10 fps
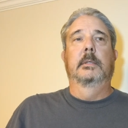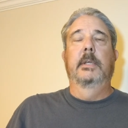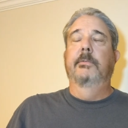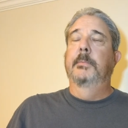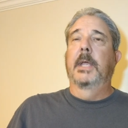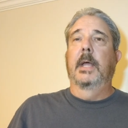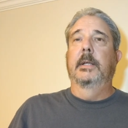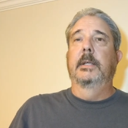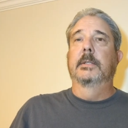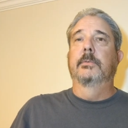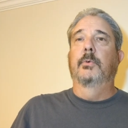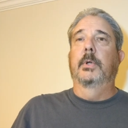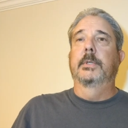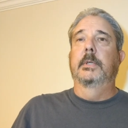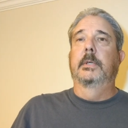give me ideas of
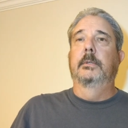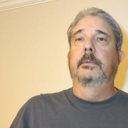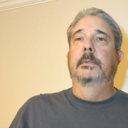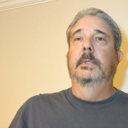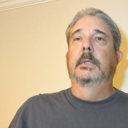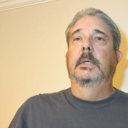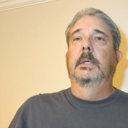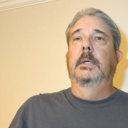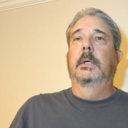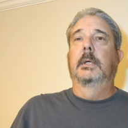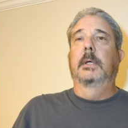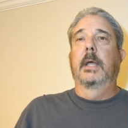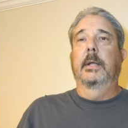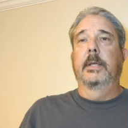what to do, uh, how to